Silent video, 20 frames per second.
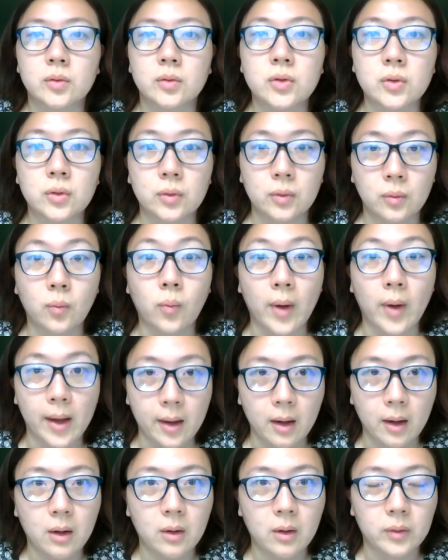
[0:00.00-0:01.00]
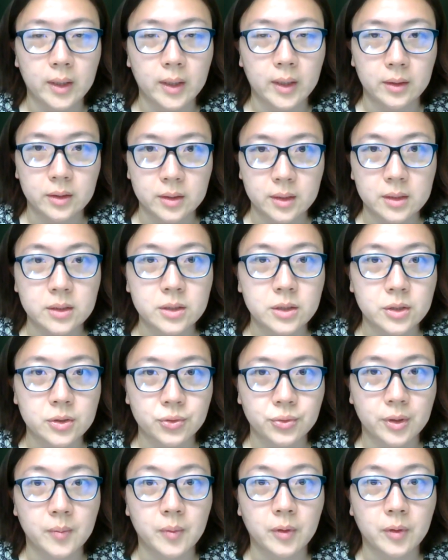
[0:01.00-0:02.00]
do well in the
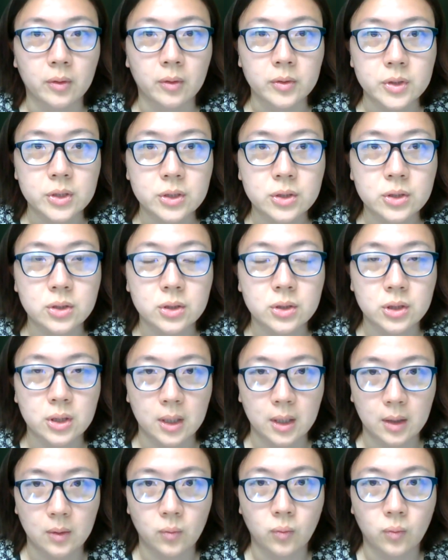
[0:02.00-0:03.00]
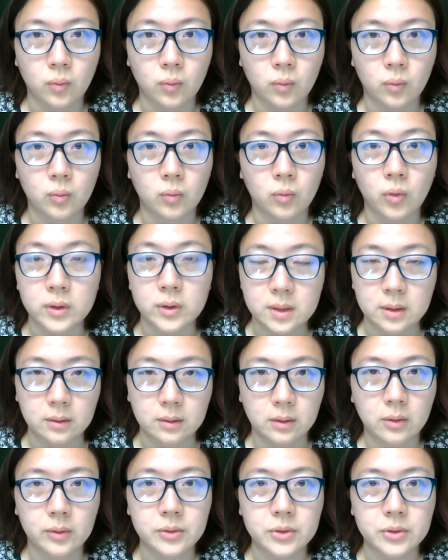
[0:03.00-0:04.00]
industry because she
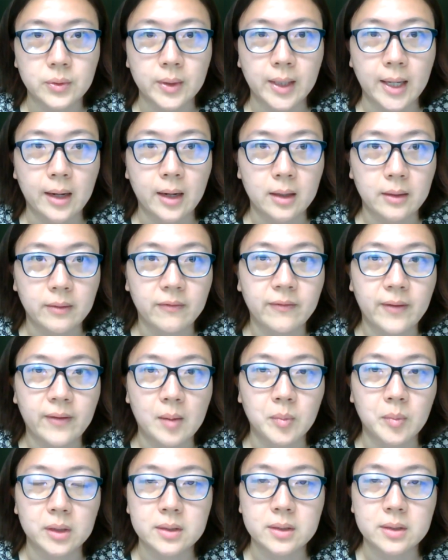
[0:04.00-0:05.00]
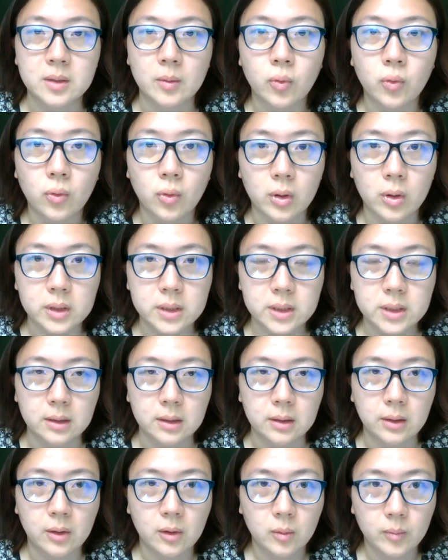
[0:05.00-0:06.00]
wasn't going to get any family support.
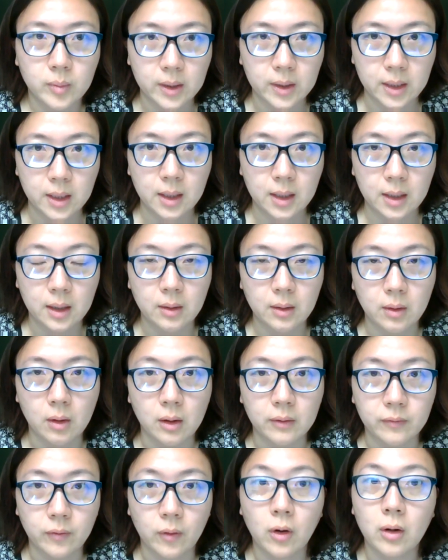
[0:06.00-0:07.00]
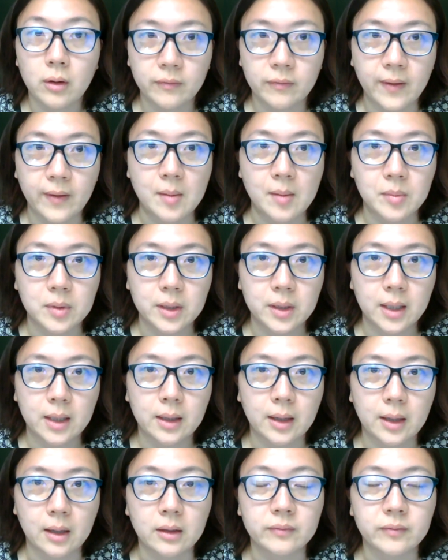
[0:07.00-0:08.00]
Nobody of her family
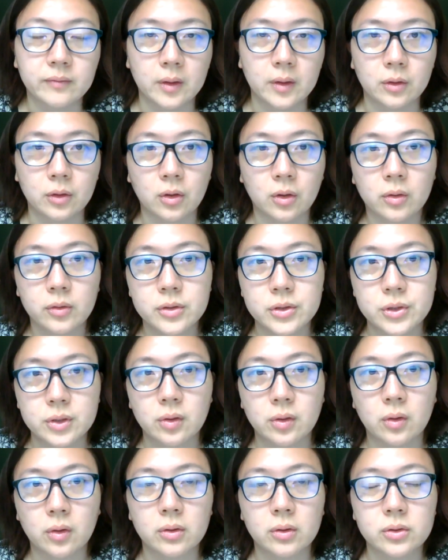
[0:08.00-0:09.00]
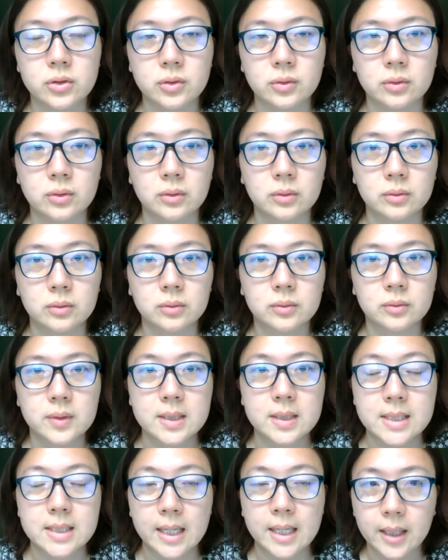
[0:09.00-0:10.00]
kind of encouraged her to
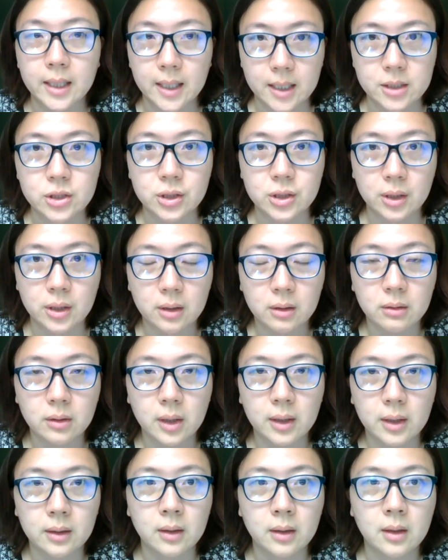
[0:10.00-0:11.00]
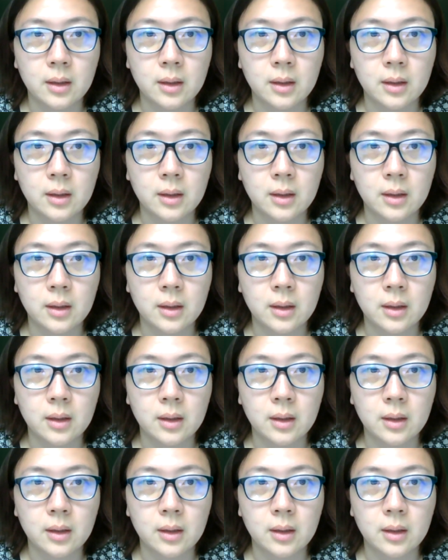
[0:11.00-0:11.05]
study engineering.